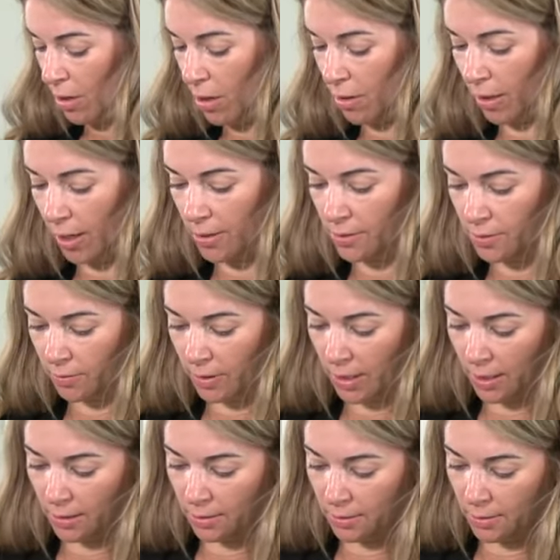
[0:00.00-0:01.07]
Okay, so I
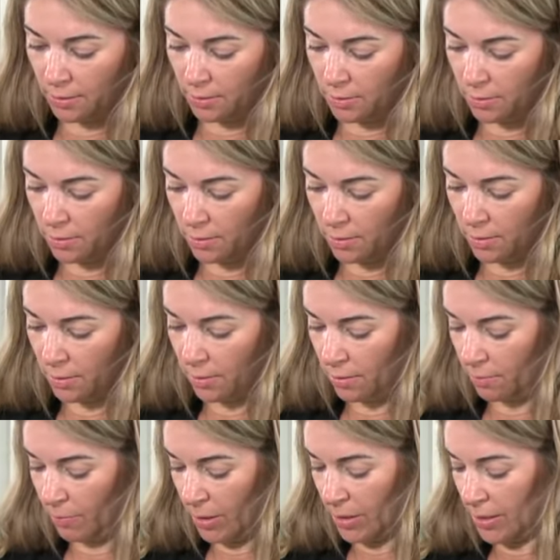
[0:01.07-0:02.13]
got
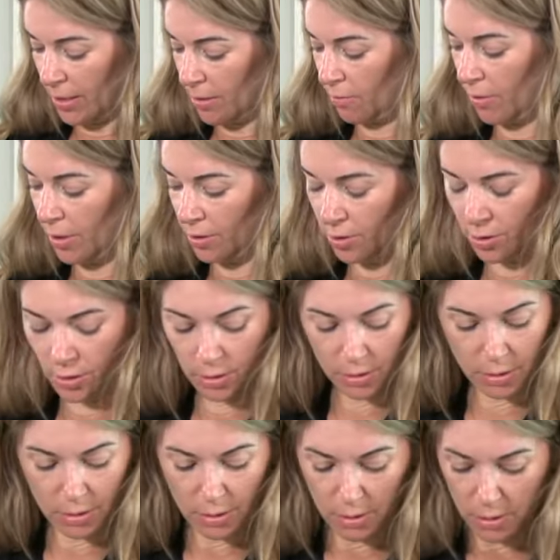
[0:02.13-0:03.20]
my sandwich.
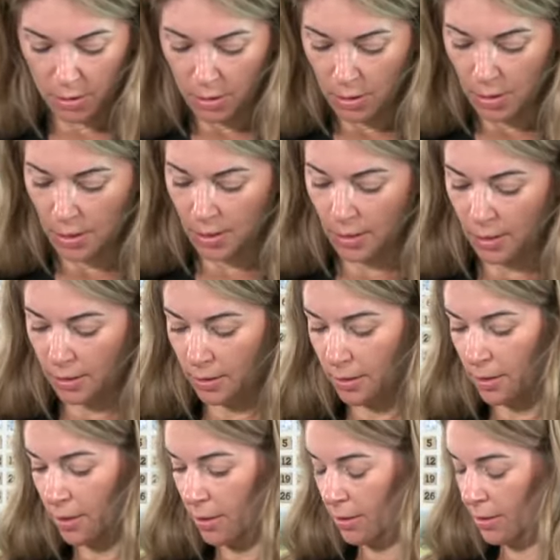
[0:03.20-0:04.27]
I got
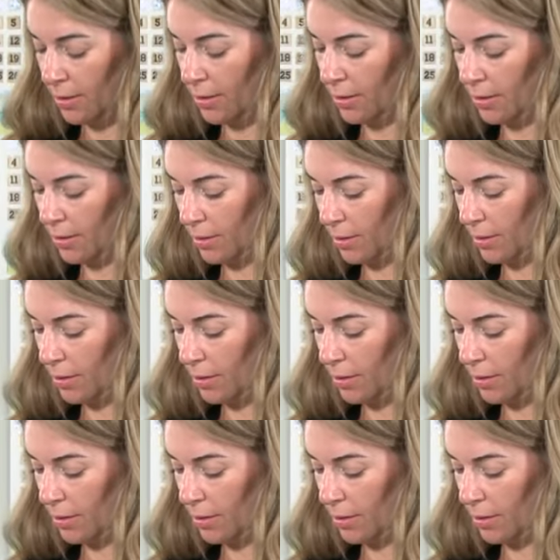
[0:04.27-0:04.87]
this.